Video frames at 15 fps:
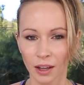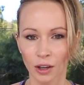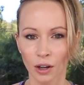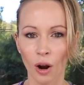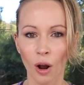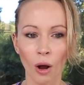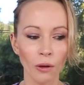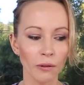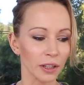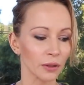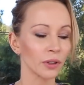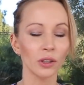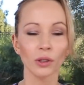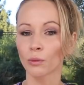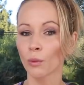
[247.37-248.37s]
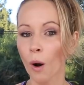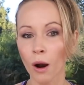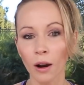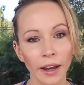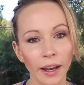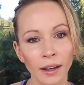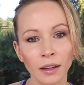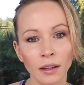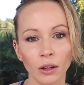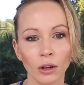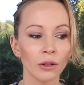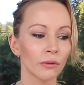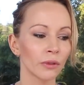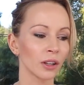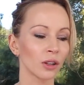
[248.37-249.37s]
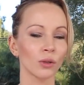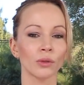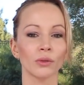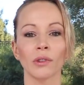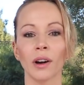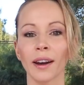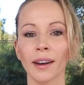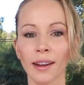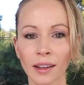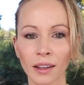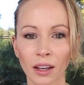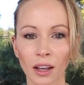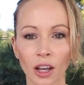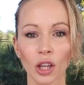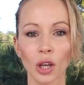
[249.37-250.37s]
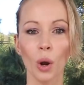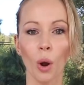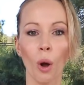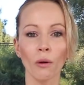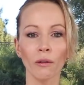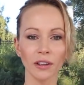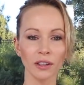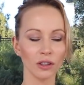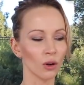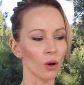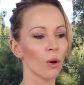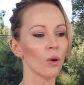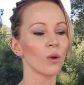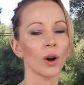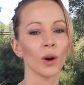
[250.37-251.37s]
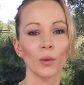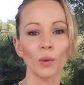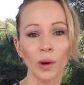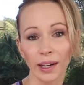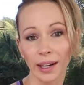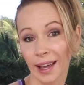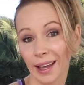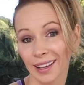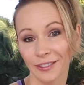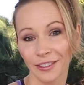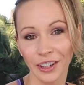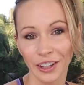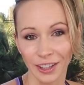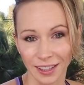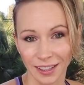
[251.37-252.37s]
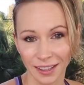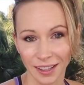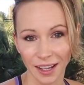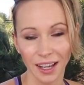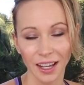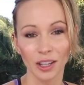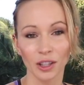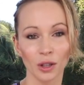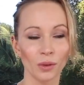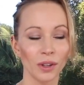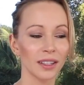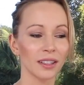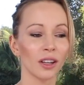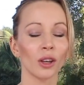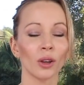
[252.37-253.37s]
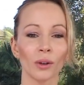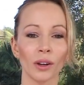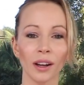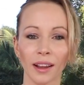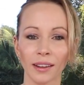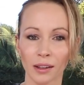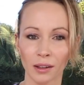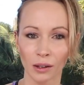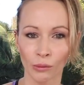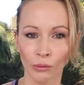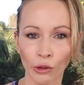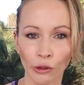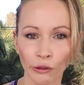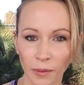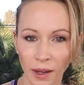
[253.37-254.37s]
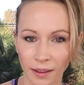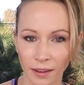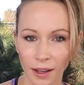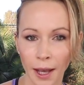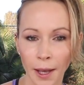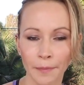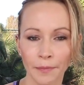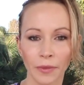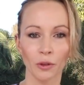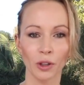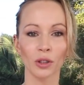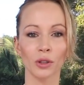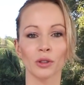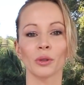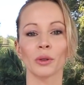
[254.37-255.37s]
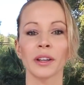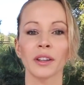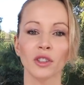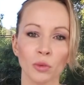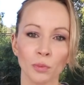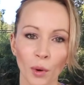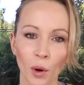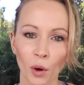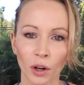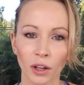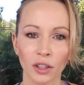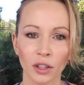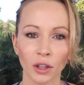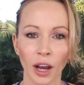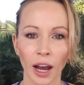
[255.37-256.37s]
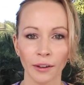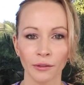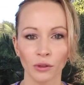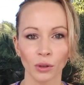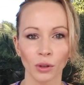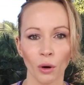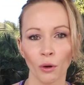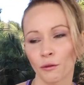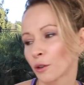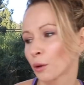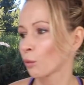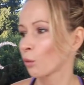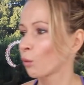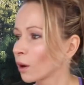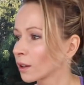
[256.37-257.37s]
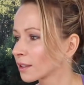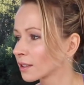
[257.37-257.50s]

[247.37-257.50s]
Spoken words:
You're always, when you're walking or when you're running, you always go one leg first. So that's a unilateral movement. When you're doing sports, you have to go from one